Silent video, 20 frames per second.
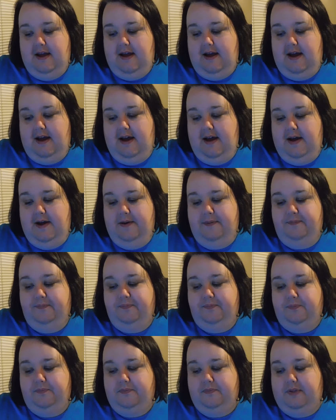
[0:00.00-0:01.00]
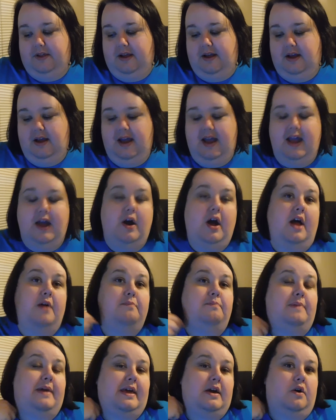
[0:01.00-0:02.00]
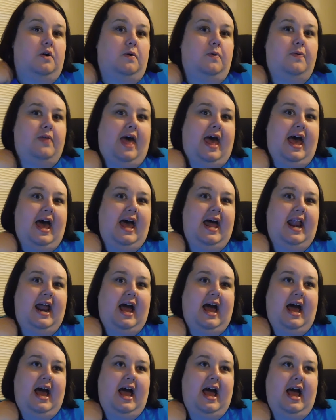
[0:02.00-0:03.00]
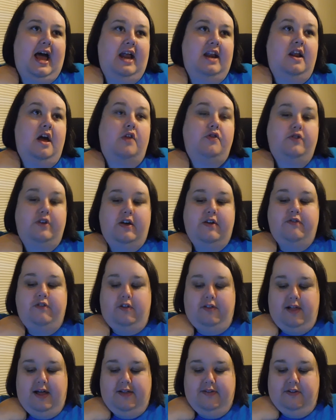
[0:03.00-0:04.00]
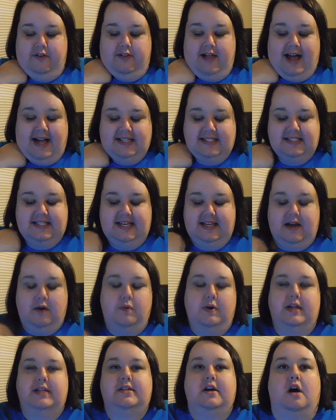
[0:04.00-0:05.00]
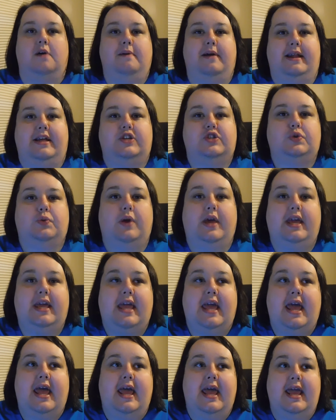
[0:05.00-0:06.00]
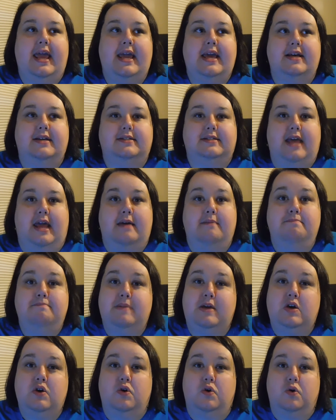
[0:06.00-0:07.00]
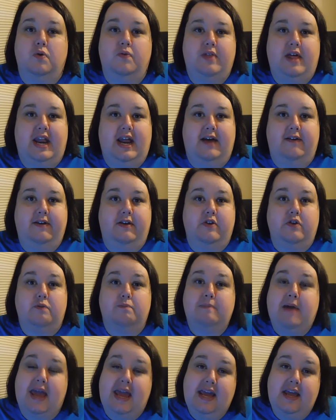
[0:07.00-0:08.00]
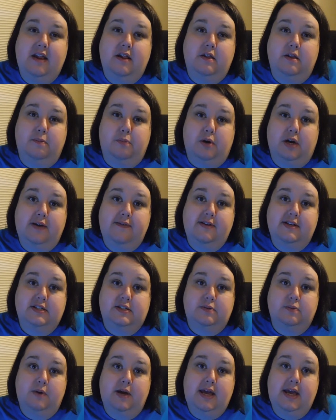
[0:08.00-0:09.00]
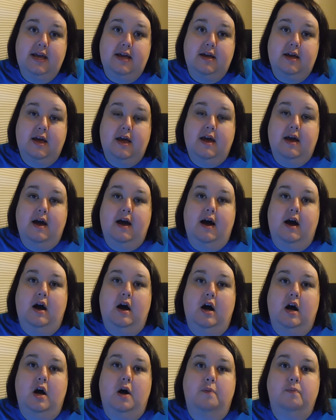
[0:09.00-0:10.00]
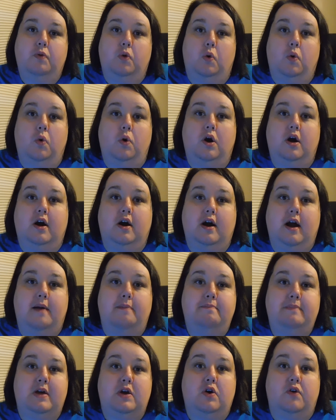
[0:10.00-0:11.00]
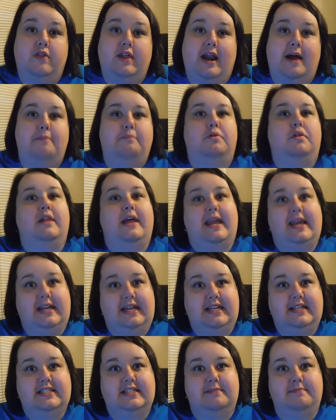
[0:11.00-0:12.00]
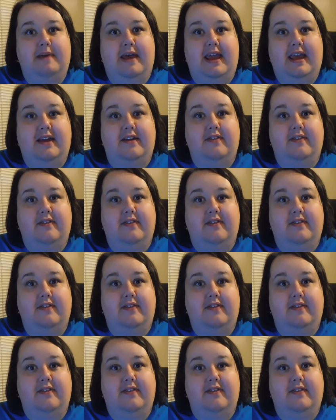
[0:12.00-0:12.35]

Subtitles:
A meal that the last thing I want to talk about each week is a meal that I either made the previous week or a meal that I'm planning to make